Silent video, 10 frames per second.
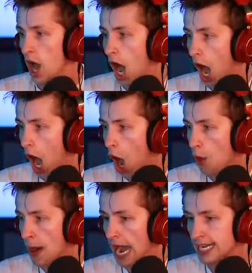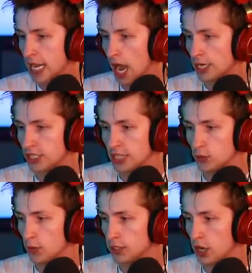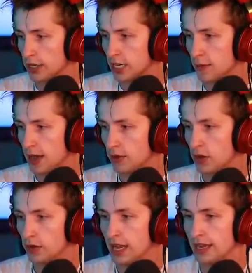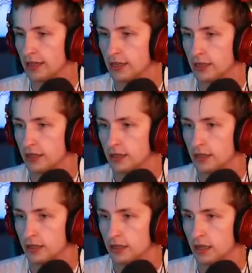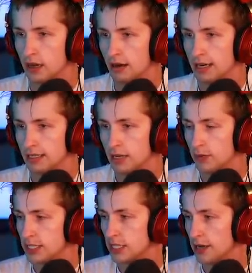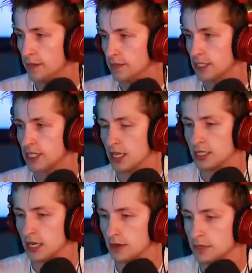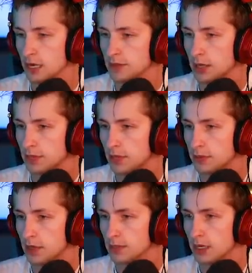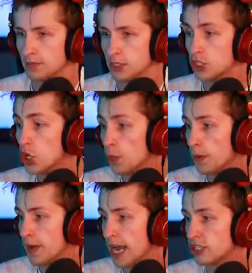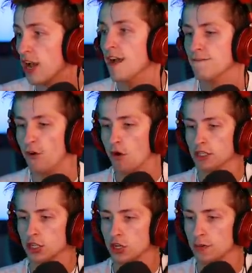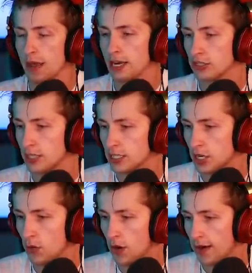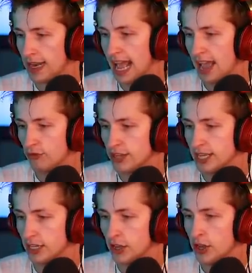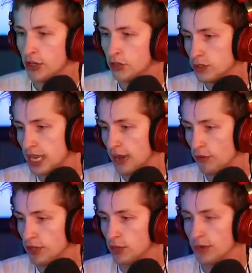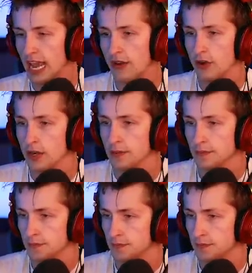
Oh my gosh, that's what we're talking about. Okay. Alright, can we stun him? St stun stun stun stun stun stun Super bash! Four turn bash. Let's go. Alright, everything. Use everything we have on him.